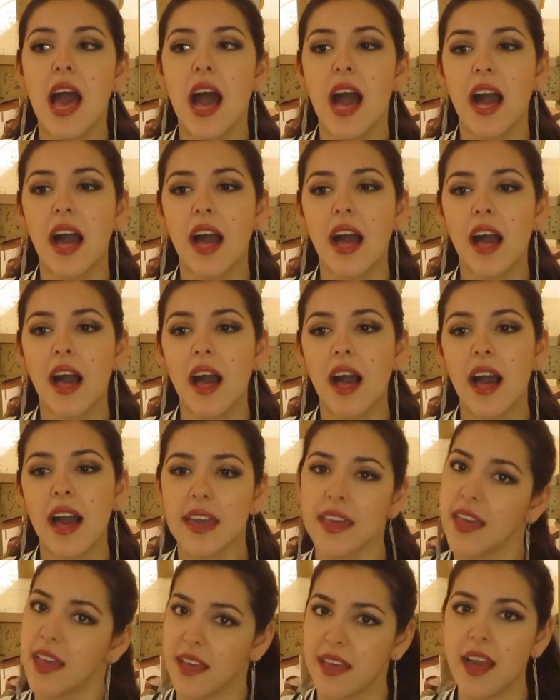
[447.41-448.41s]
Uh,
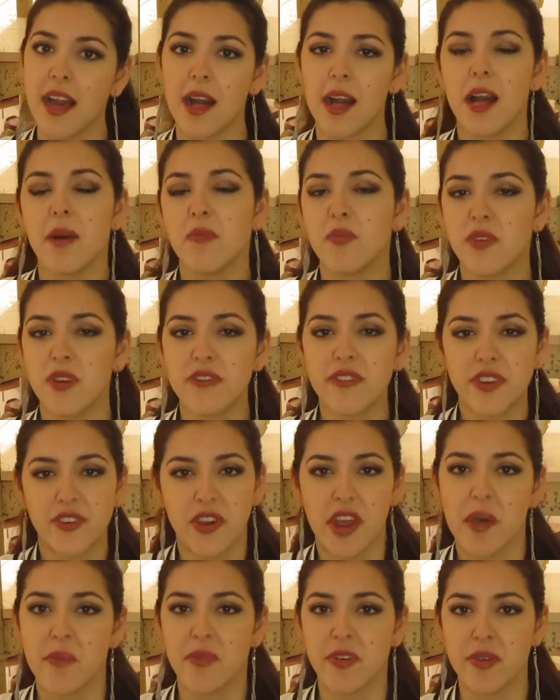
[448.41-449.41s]
yeah, yeah, I'm more of a
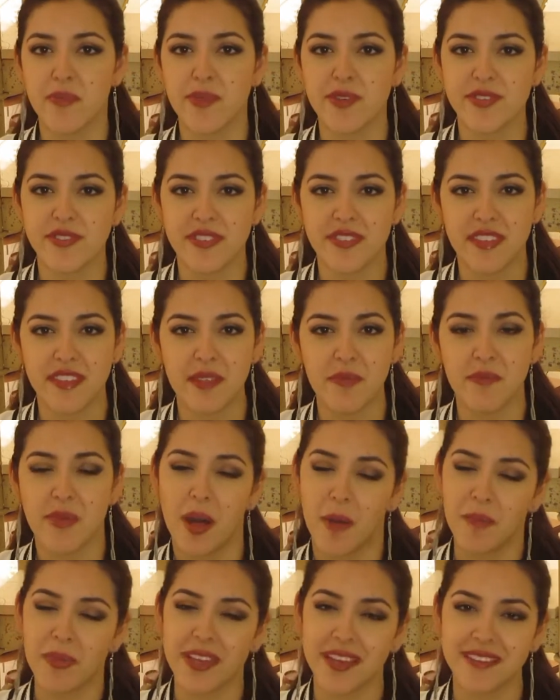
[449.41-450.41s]
cranberry person than the
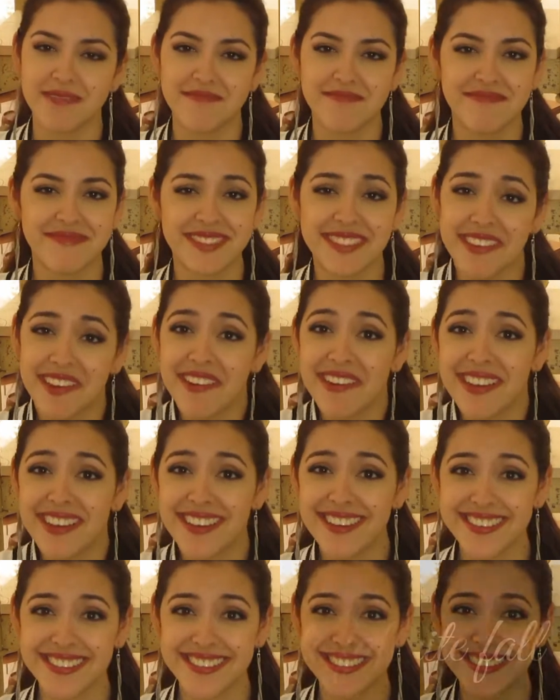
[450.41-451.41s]
pumpkin.
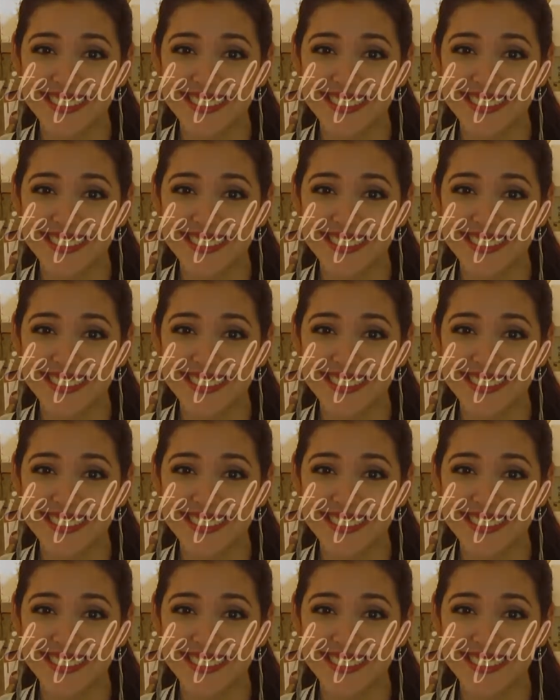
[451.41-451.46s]
Sorry.